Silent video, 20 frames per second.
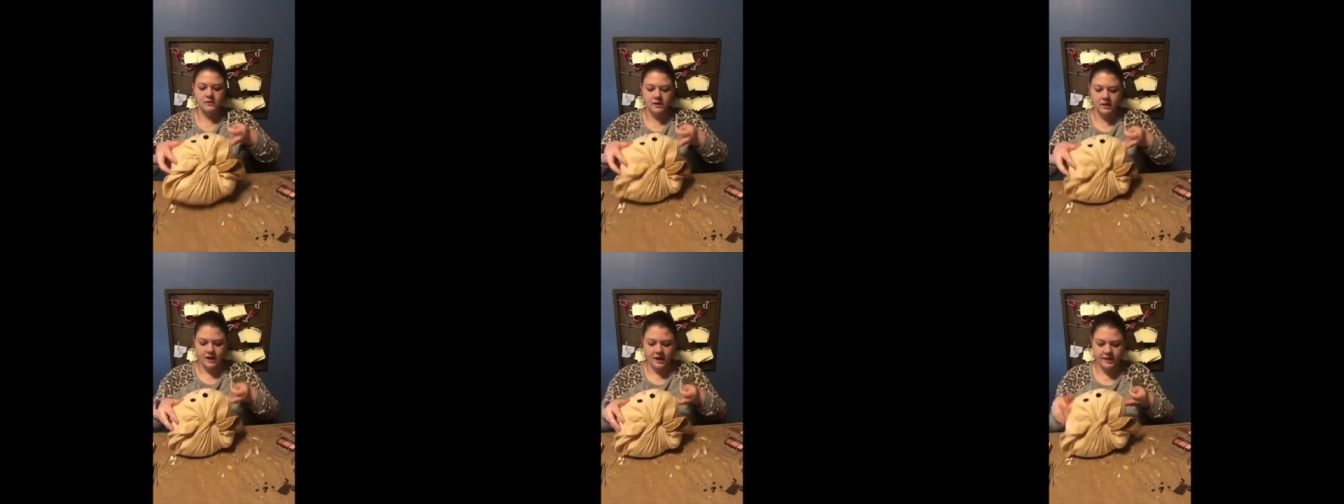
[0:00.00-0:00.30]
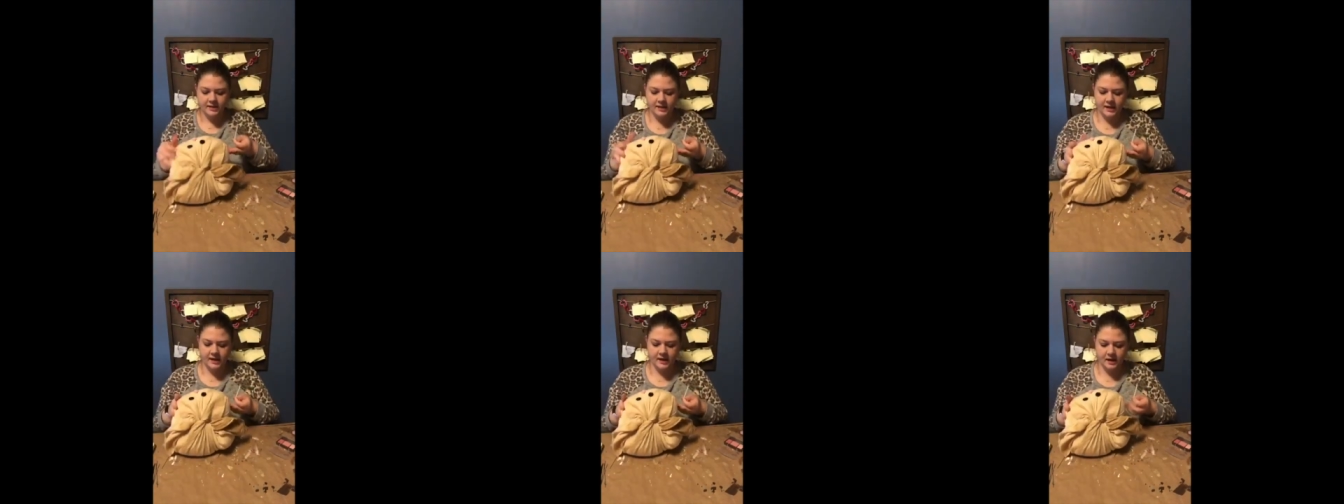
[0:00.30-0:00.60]

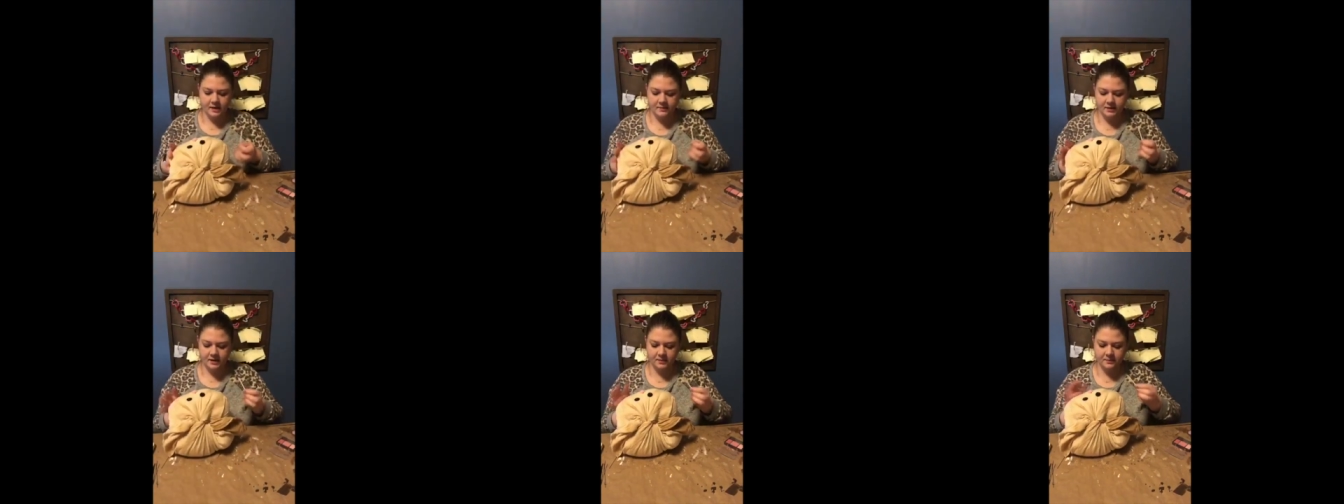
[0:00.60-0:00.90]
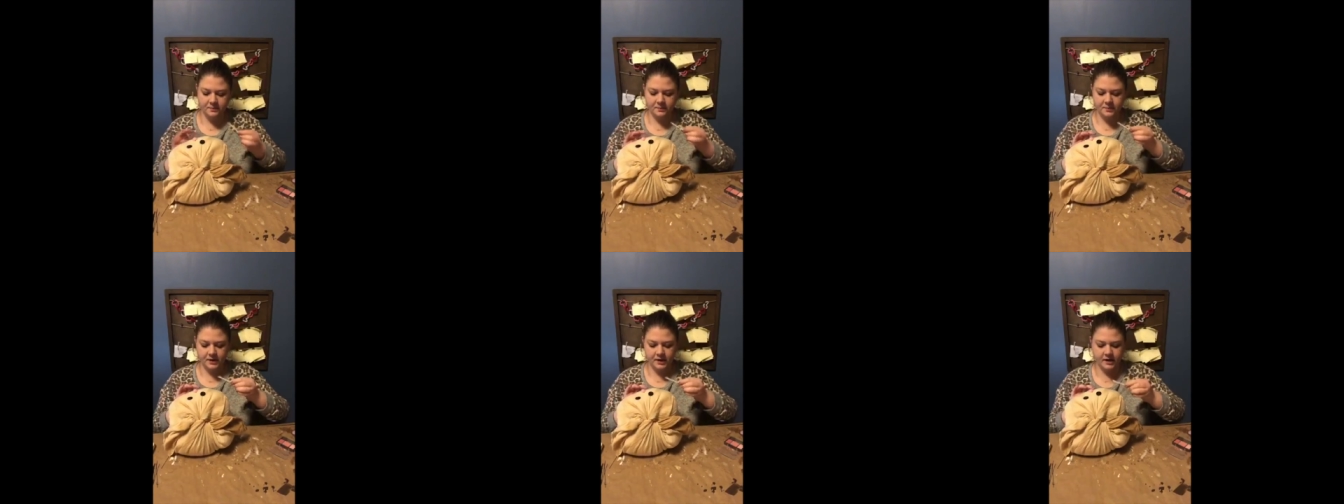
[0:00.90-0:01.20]
And then I'm
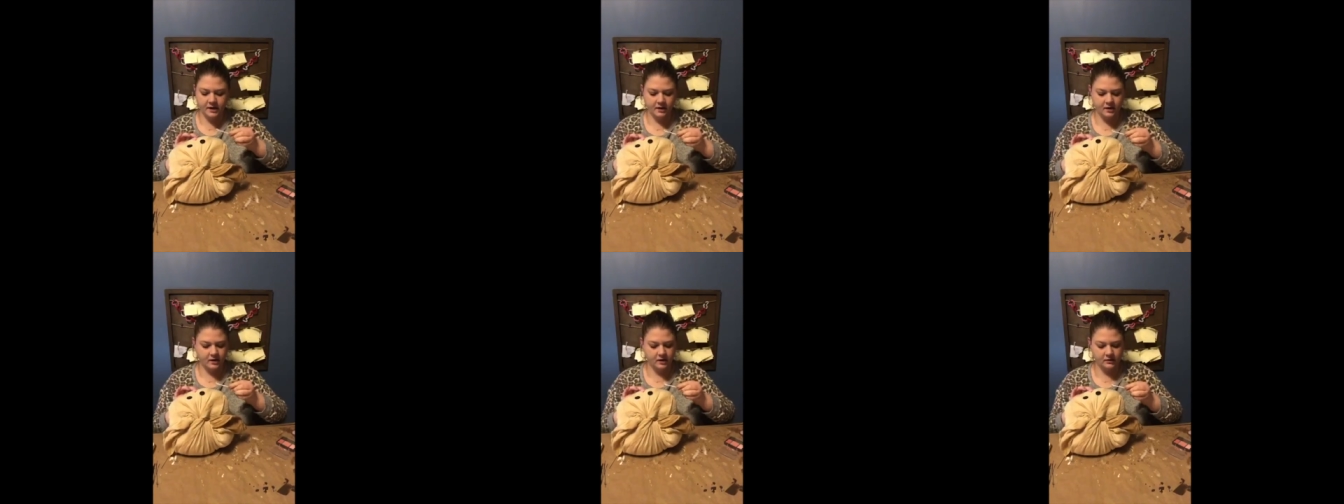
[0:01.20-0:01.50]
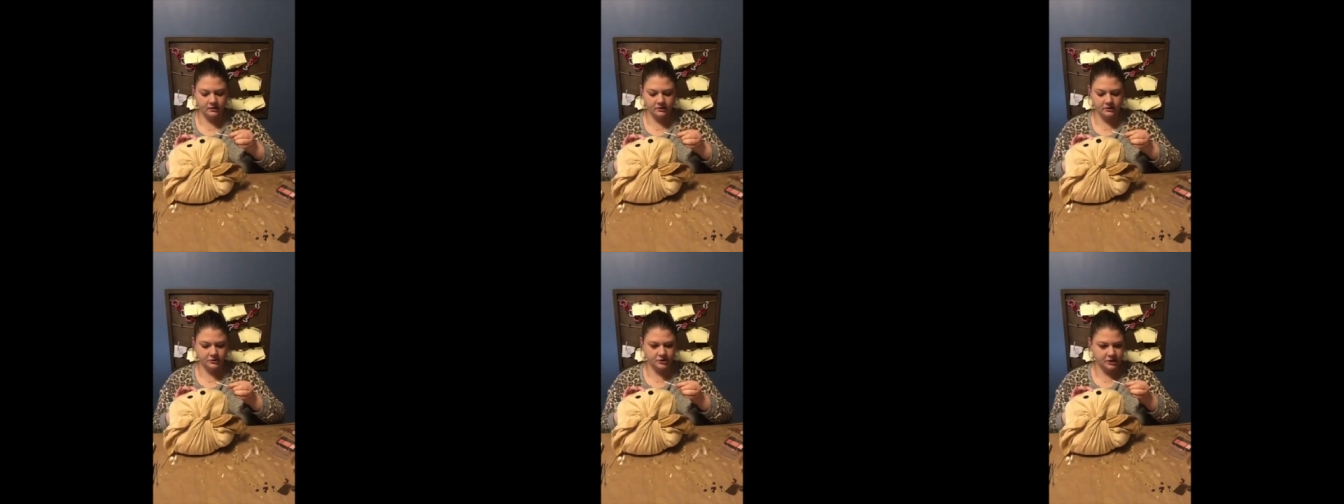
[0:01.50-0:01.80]
going to put
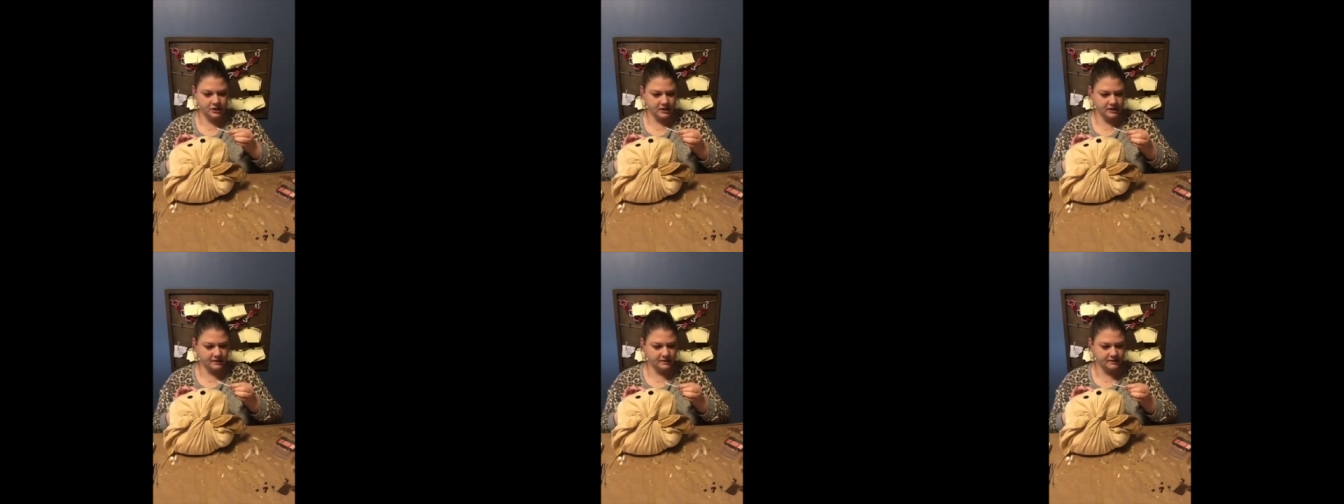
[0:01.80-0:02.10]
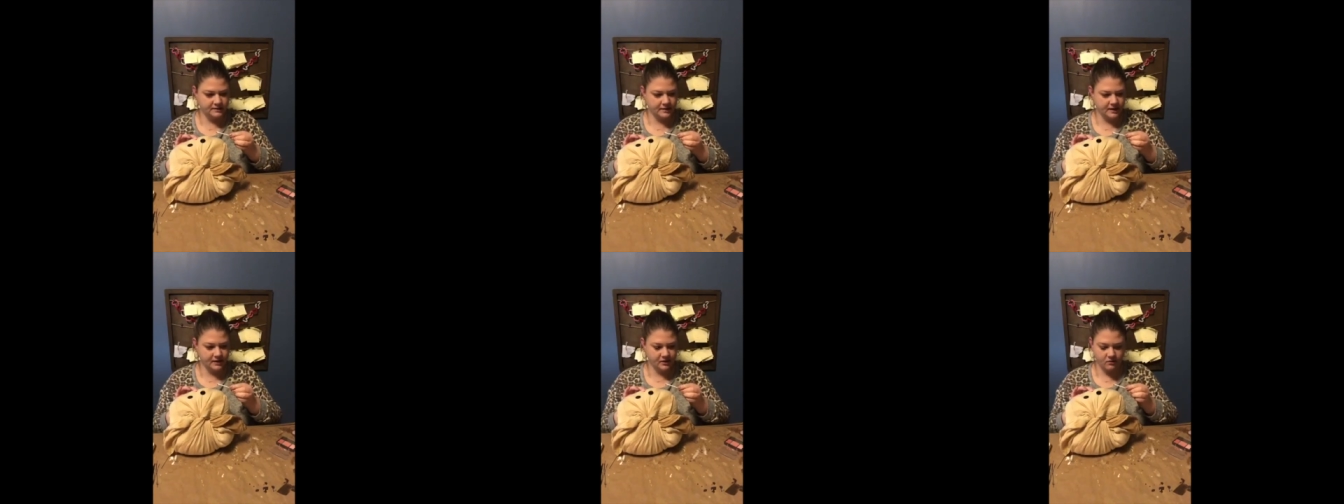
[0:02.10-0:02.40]
her little
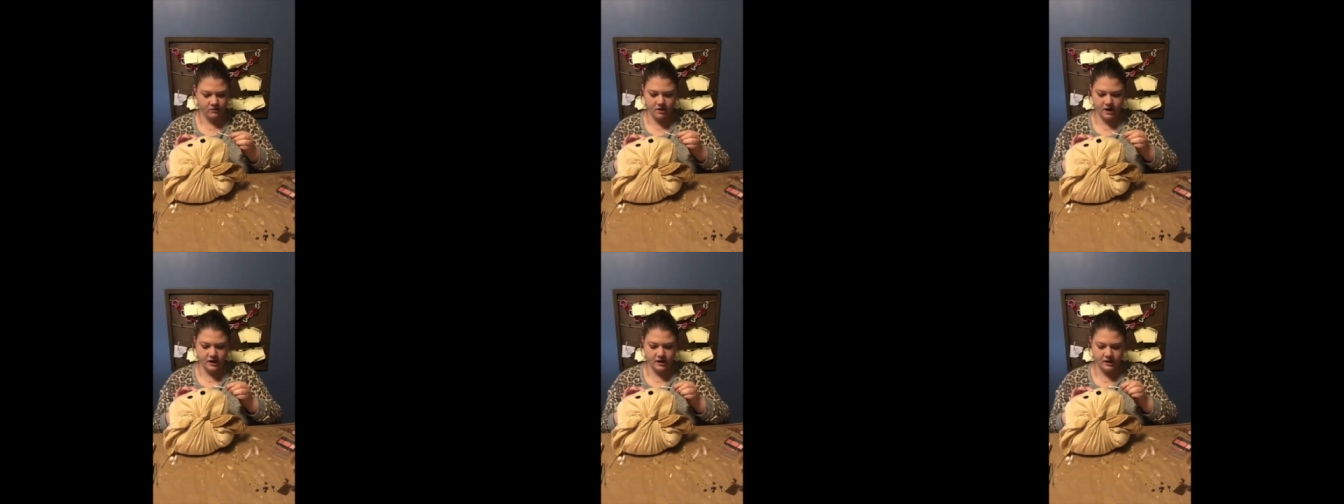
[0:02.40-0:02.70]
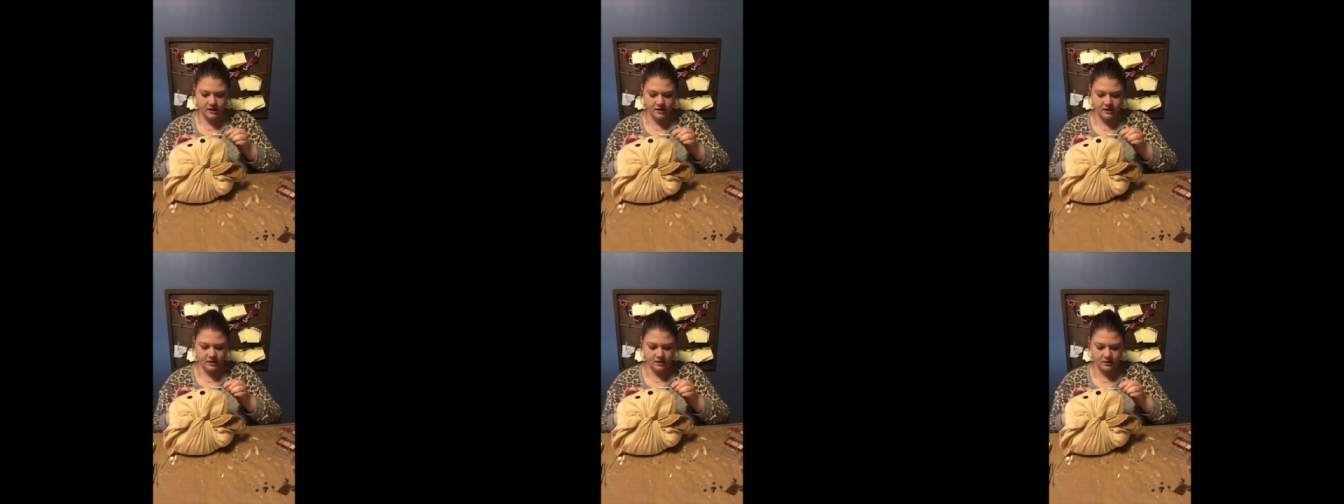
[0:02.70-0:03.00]
cheeks like
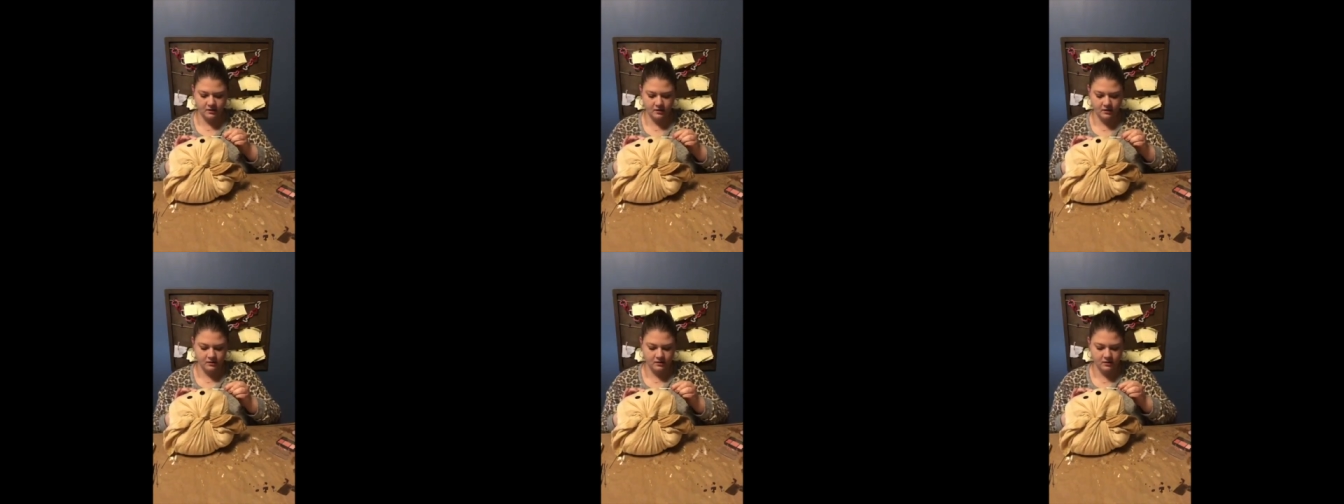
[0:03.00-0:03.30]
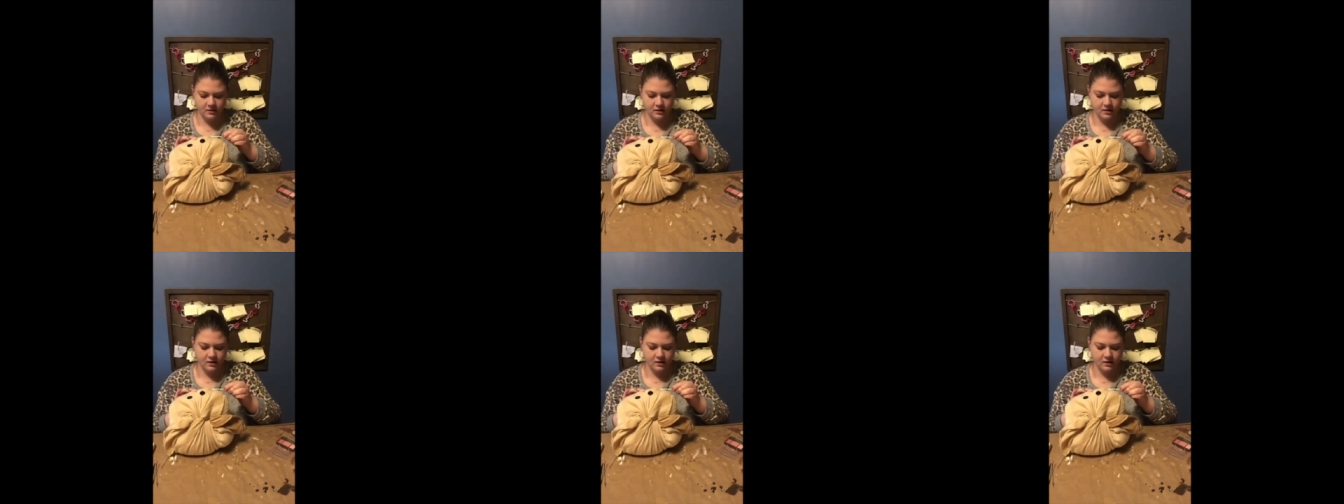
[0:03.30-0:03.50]
right in here.